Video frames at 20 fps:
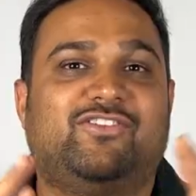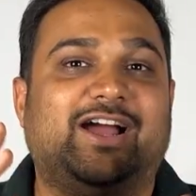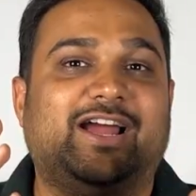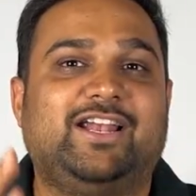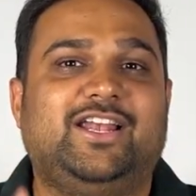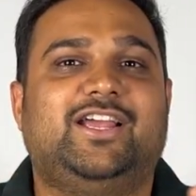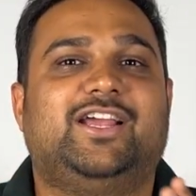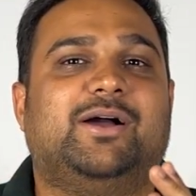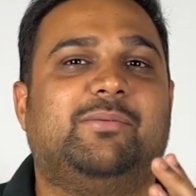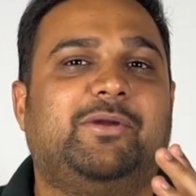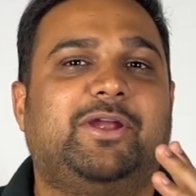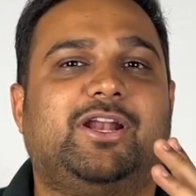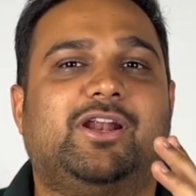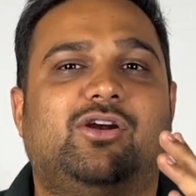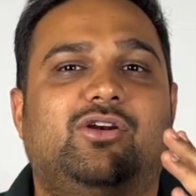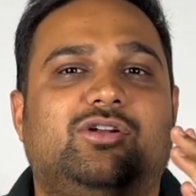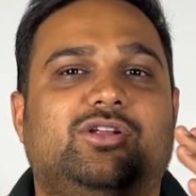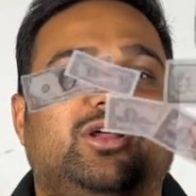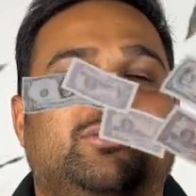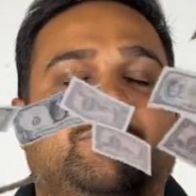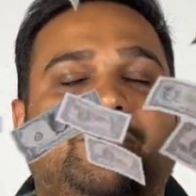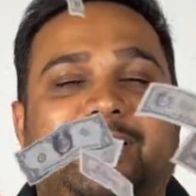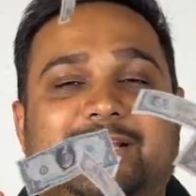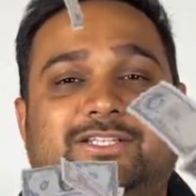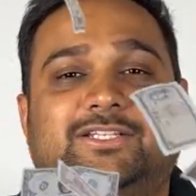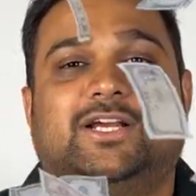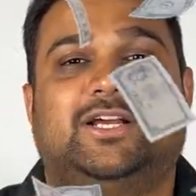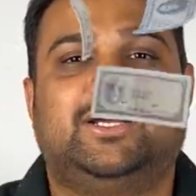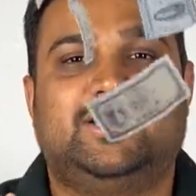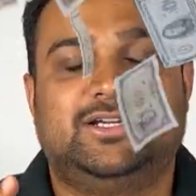finally, coming down to the
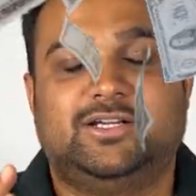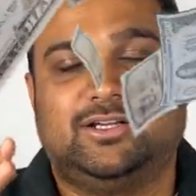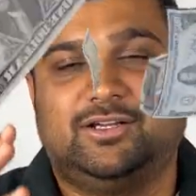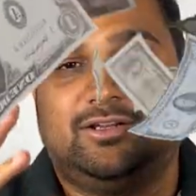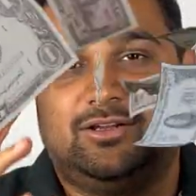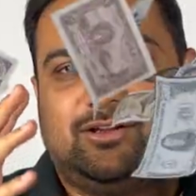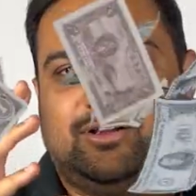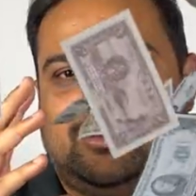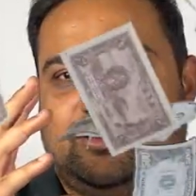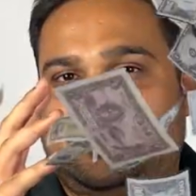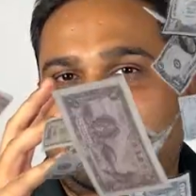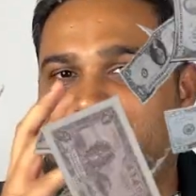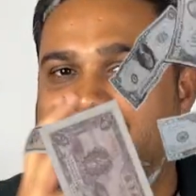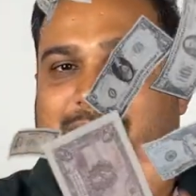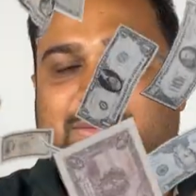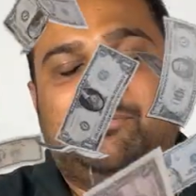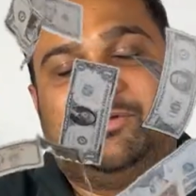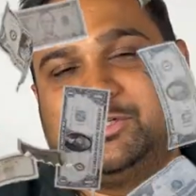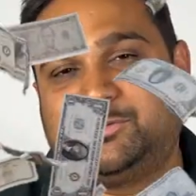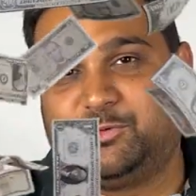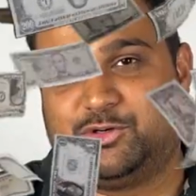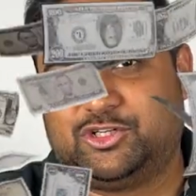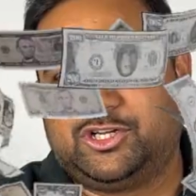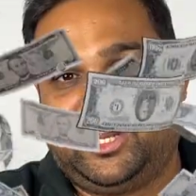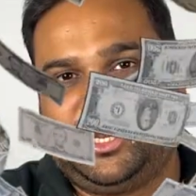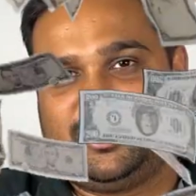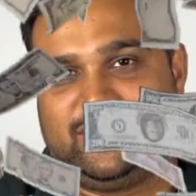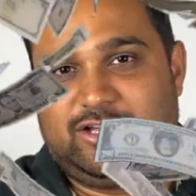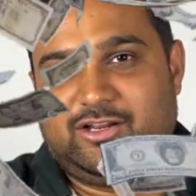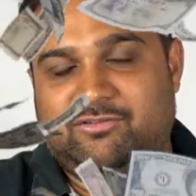paisa, lamp-based
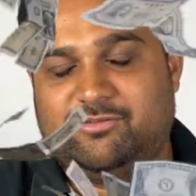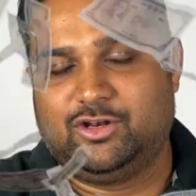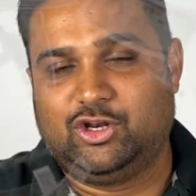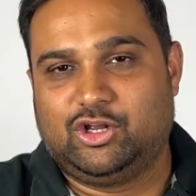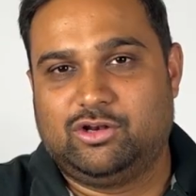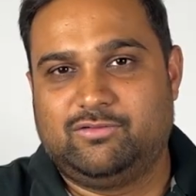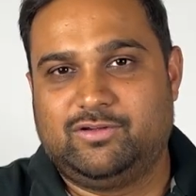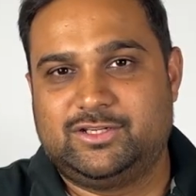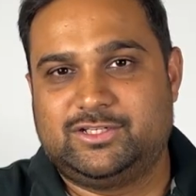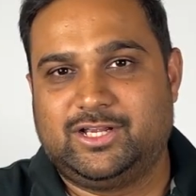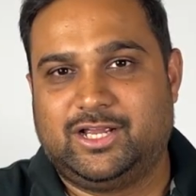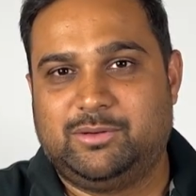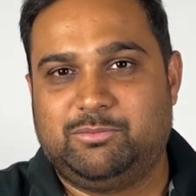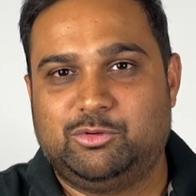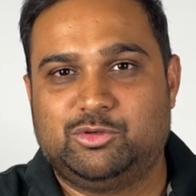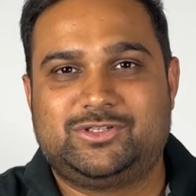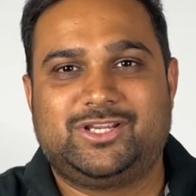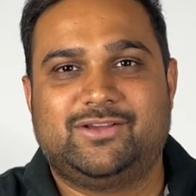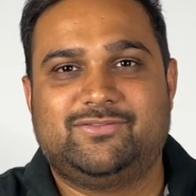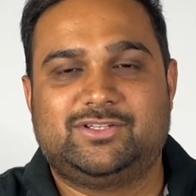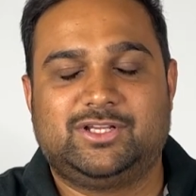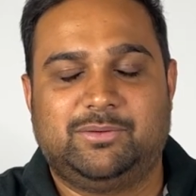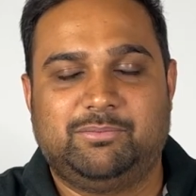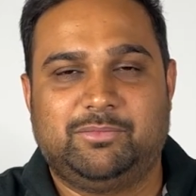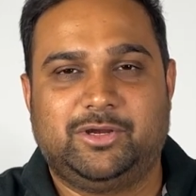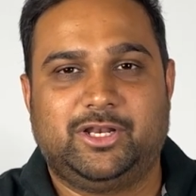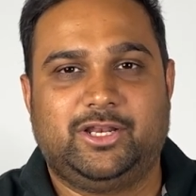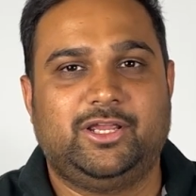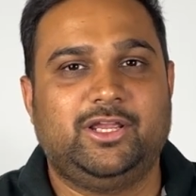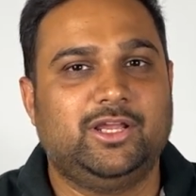projector will always help you save
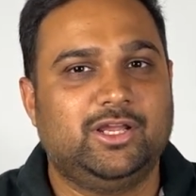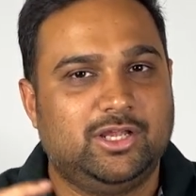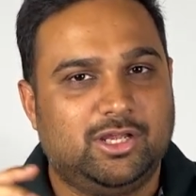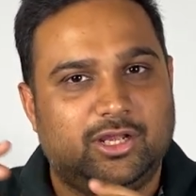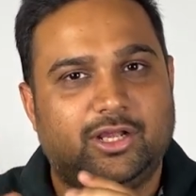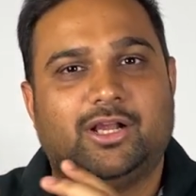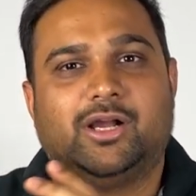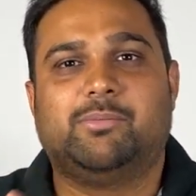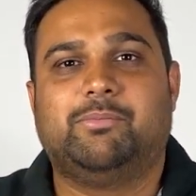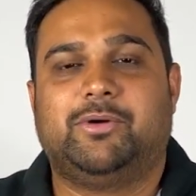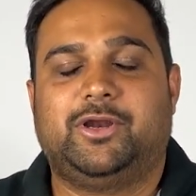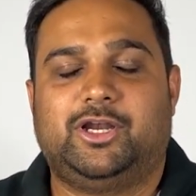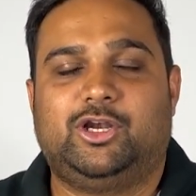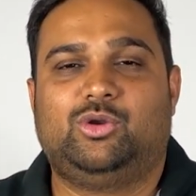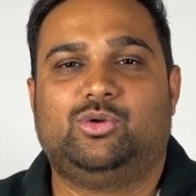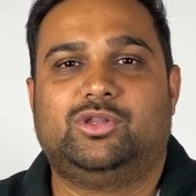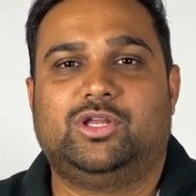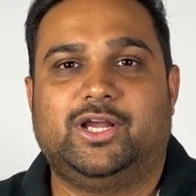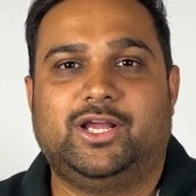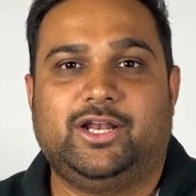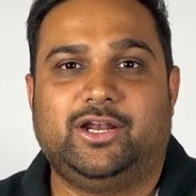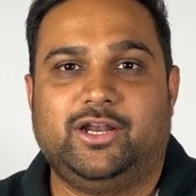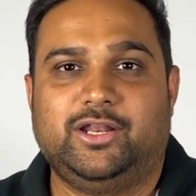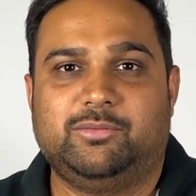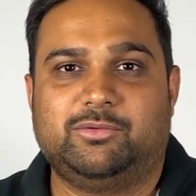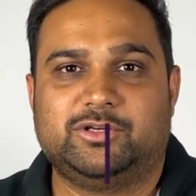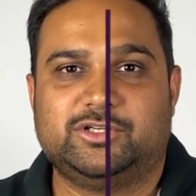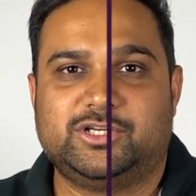some money compared to the LED